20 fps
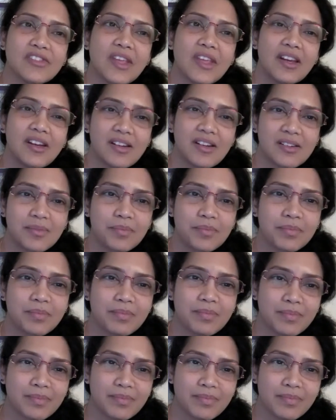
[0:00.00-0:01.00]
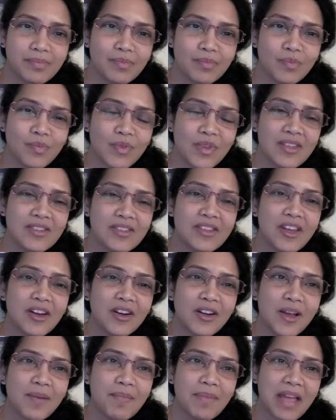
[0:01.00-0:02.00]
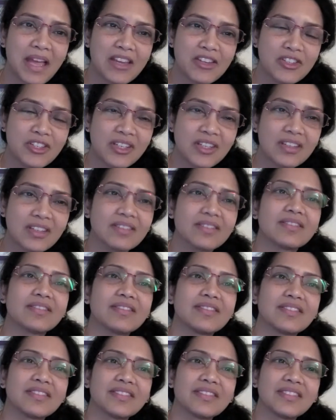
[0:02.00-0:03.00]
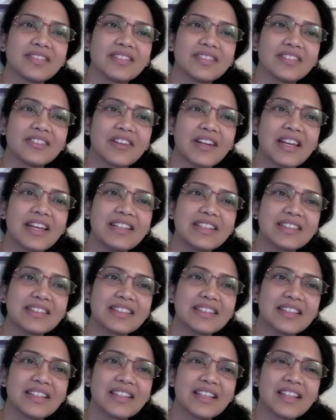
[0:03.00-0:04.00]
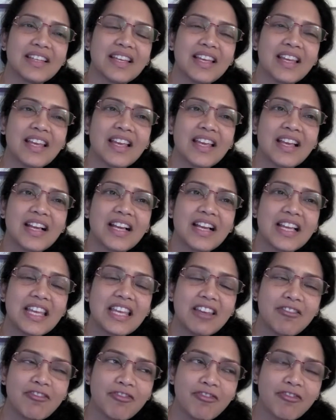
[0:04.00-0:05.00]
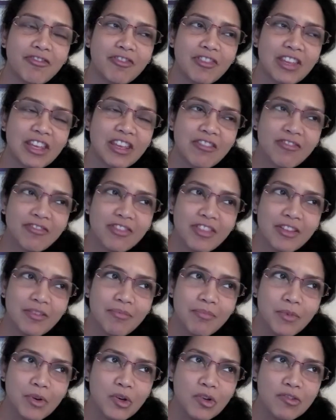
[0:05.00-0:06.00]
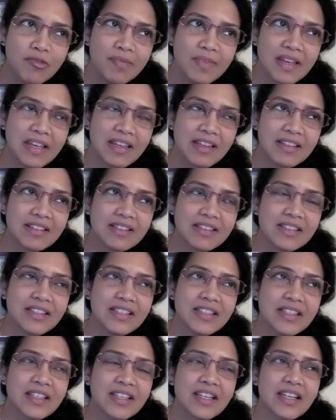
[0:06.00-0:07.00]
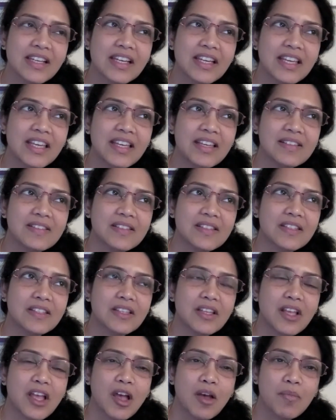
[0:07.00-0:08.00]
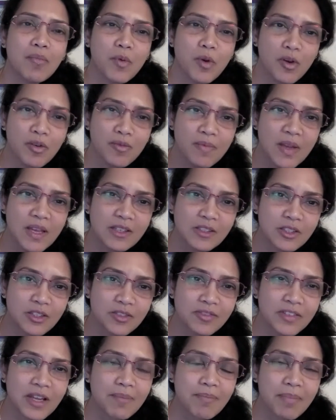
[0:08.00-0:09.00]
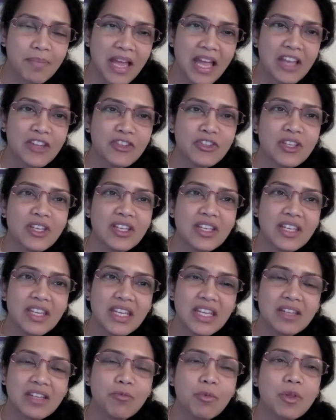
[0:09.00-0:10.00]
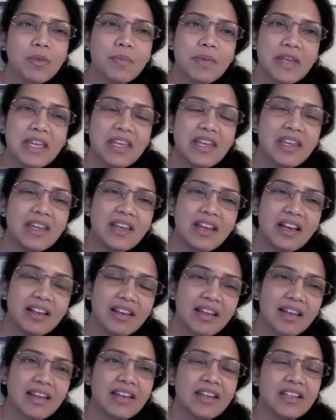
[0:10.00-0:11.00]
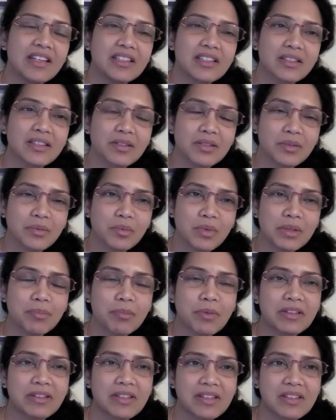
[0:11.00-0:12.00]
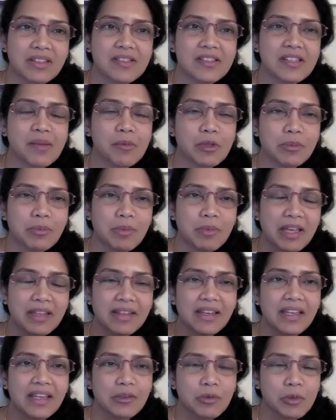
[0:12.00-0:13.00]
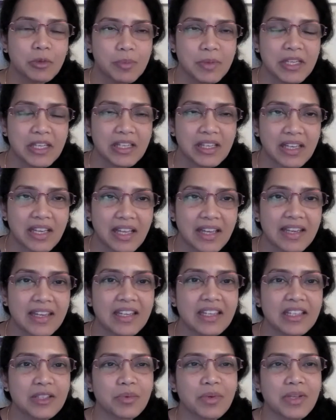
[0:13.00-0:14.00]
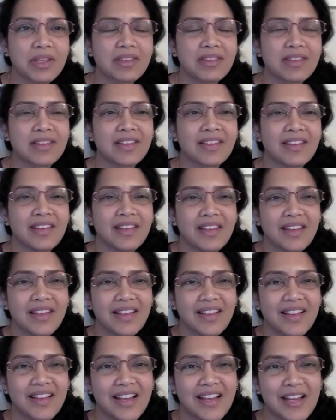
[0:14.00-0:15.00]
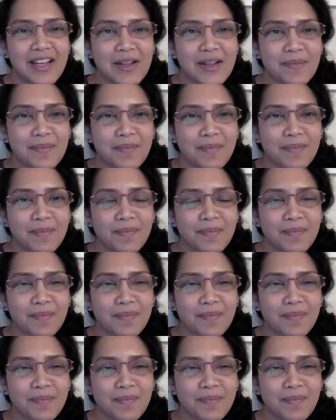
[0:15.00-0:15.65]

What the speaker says: there compassion, right? Mm-hmm. If the movement is a movement of compassion, it will be aligned with Pratitya Samutpada. It would be aligned with the